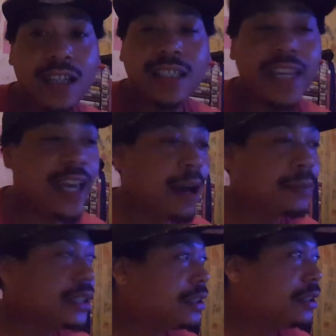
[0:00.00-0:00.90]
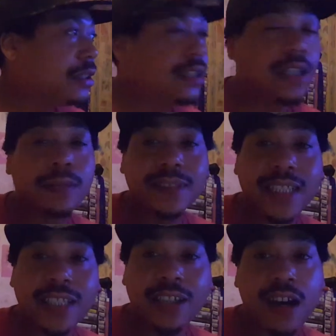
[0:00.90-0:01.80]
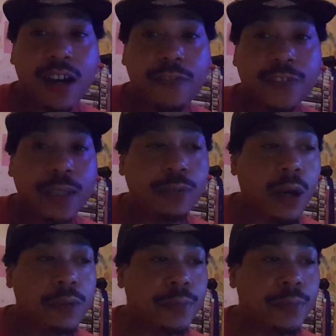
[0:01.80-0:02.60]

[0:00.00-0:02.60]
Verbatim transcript: Yeah, I'm a little upset y'all flipped on me,